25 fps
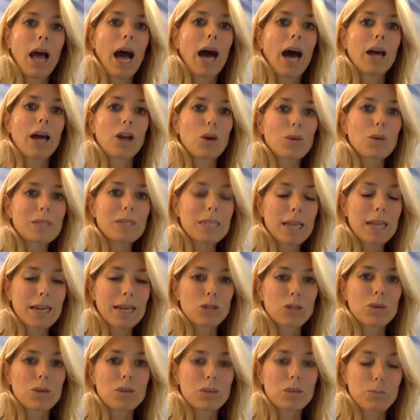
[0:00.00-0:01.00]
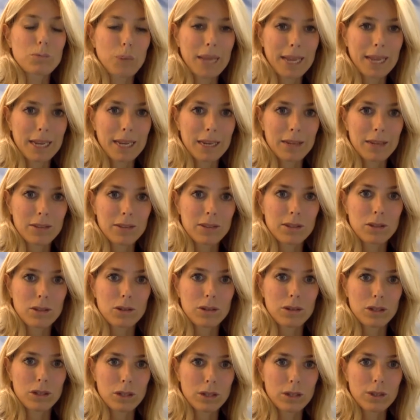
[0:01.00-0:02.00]
I always like to explain it to
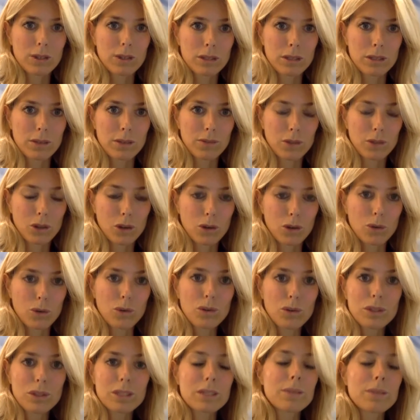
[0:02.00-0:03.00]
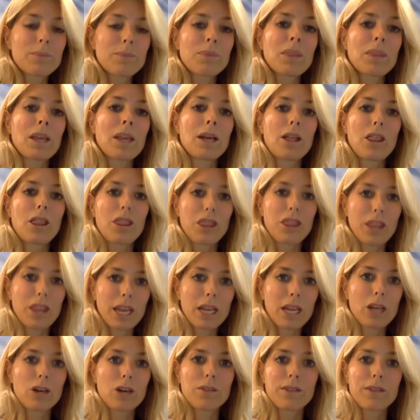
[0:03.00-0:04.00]
the students of the course.
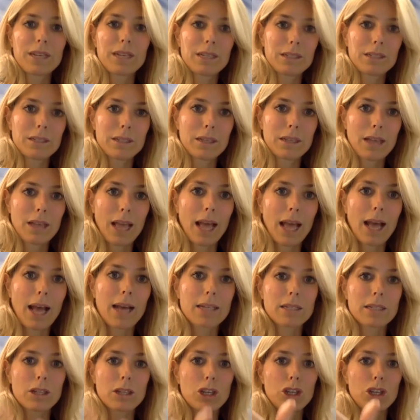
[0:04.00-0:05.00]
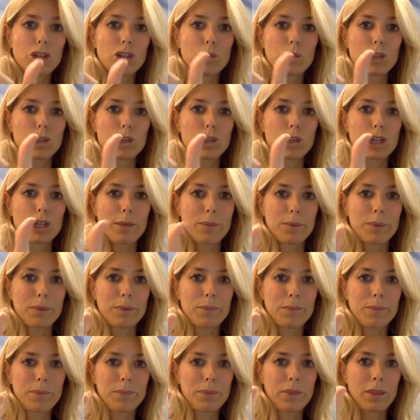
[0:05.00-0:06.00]
Think of it as a U shape.
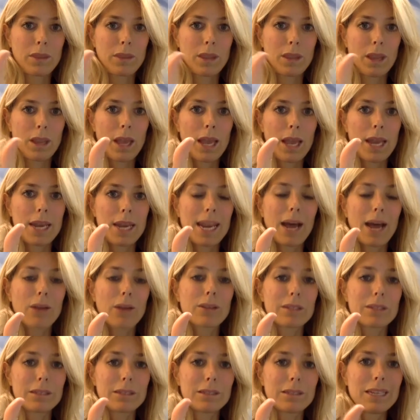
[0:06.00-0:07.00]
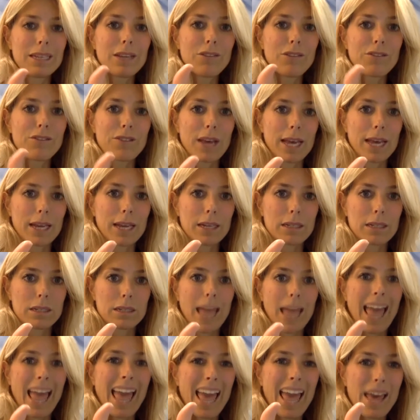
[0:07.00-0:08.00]
Now the defect,
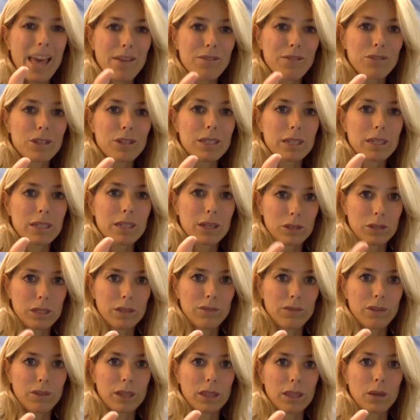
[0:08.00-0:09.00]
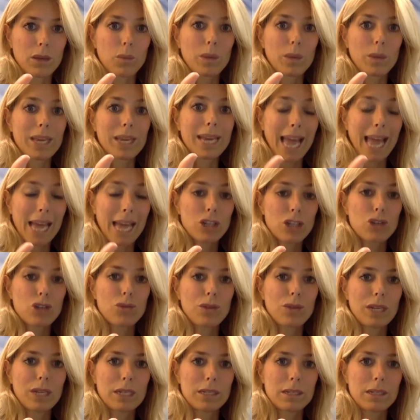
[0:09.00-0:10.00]
every single defect that we can treat
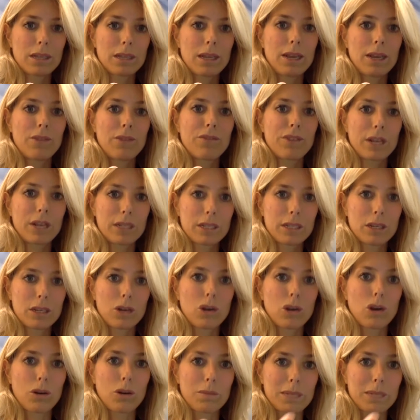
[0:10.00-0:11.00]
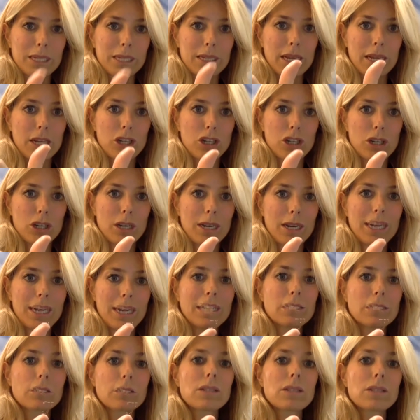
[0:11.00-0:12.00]
in vertical augmentation needs to
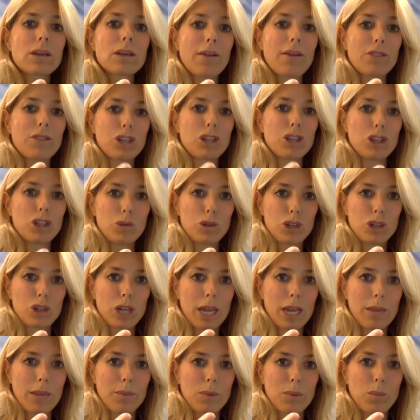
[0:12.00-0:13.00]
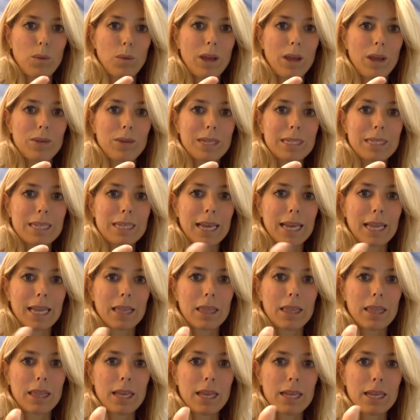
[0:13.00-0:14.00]
have a U shape, whether it's like
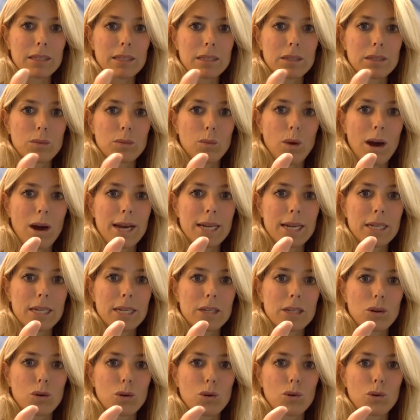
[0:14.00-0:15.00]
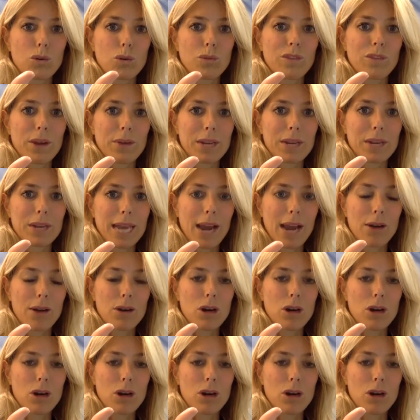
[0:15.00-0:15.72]
this, wide or very narrow,